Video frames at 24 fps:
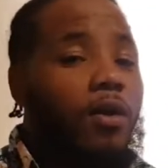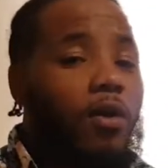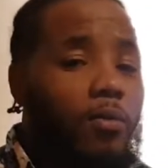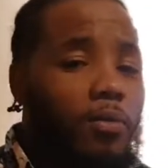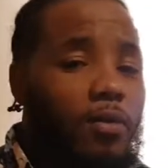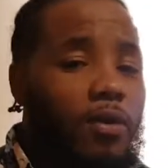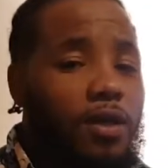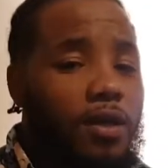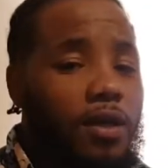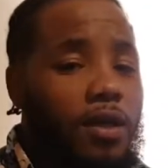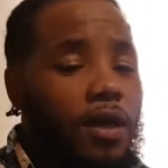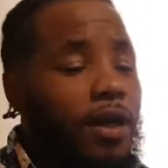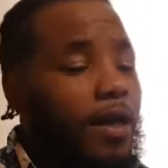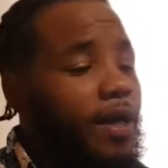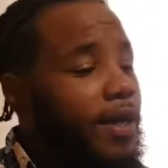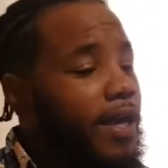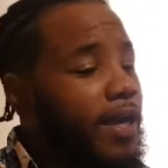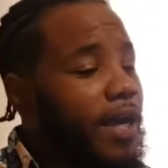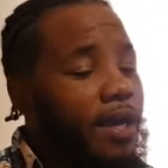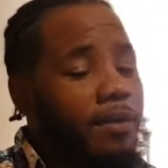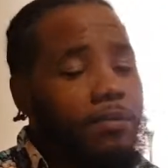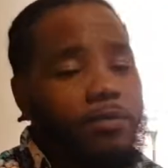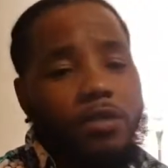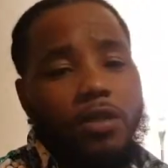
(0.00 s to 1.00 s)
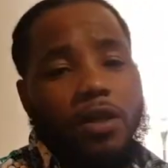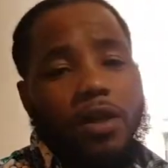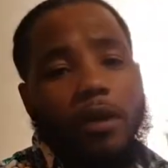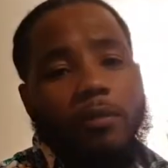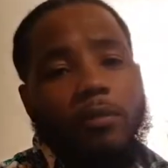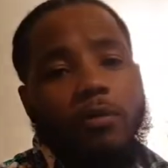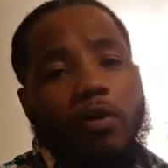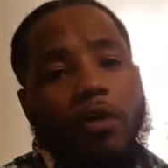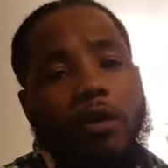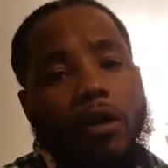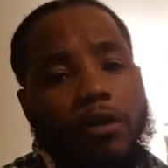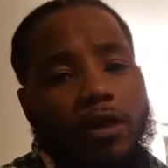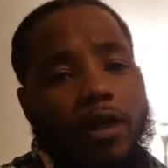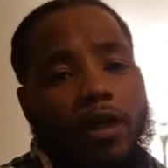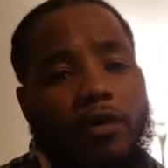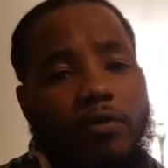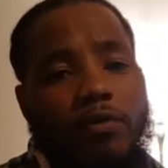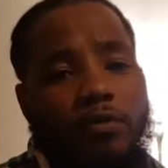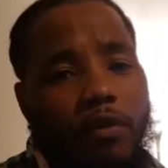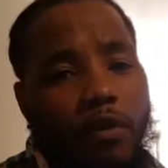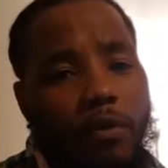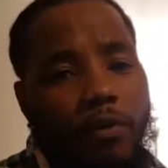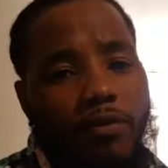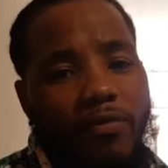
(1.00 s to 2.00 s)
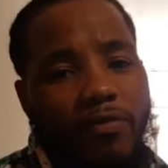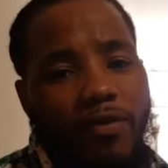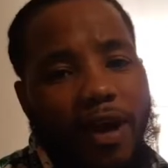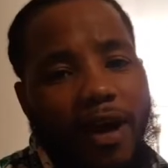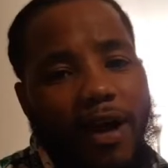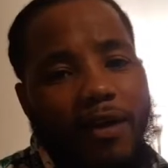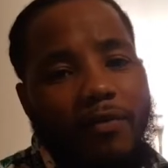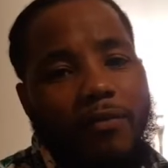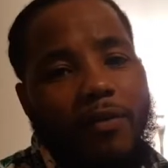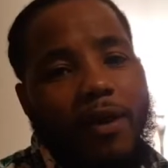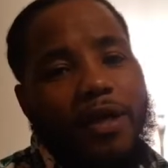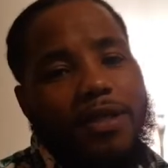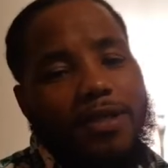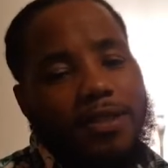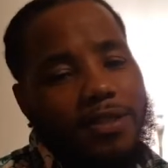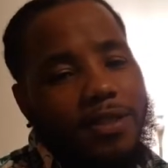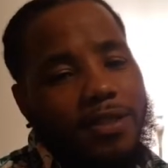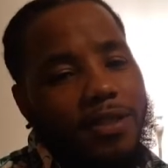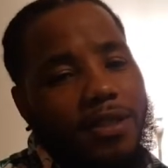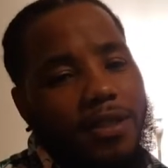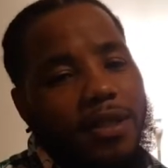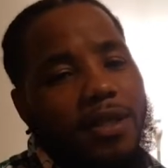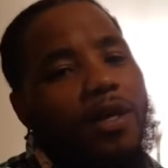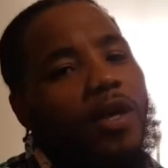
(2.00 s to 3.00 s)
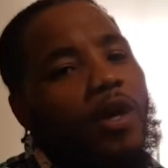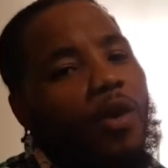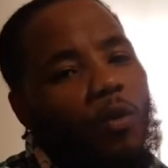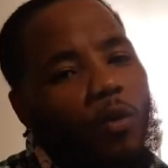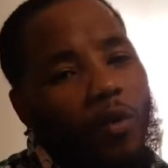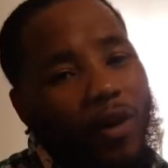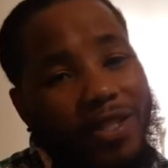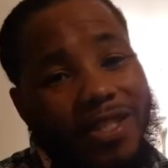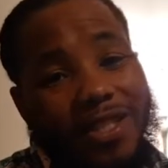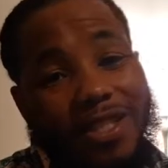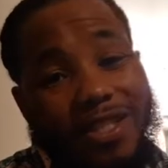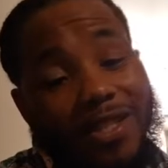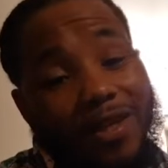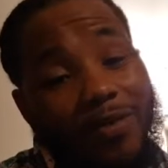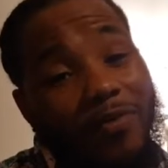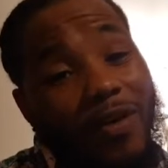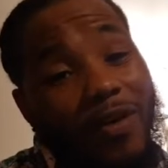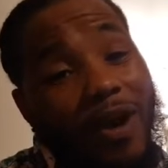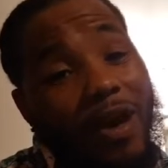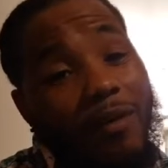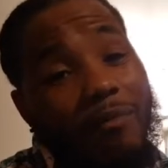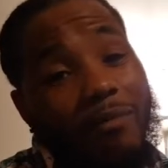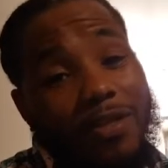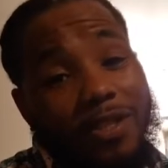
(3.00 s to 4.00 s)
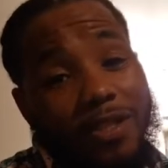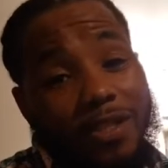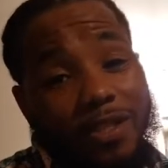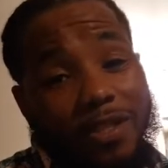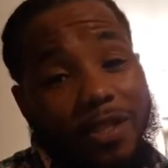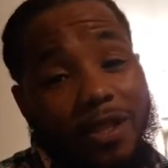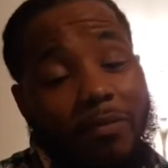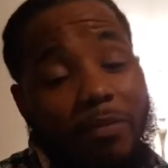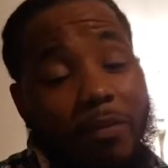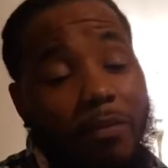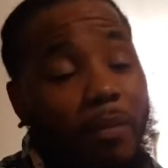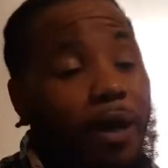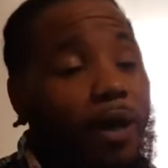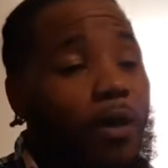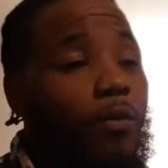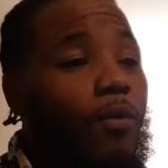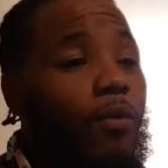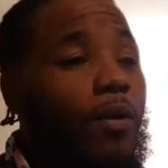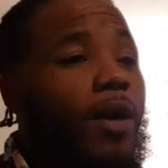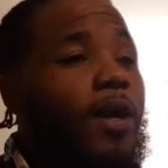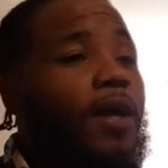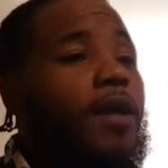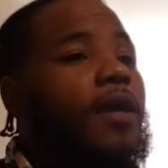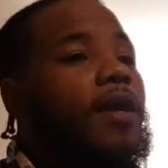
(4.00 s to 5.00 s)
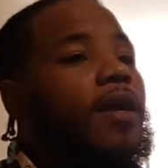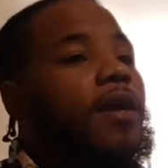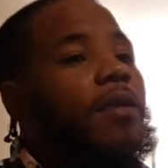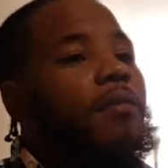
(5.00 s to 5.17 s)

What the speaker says: Opened a cannabis club called Authentic 415 right in the city, 165 Mississippi, by the way.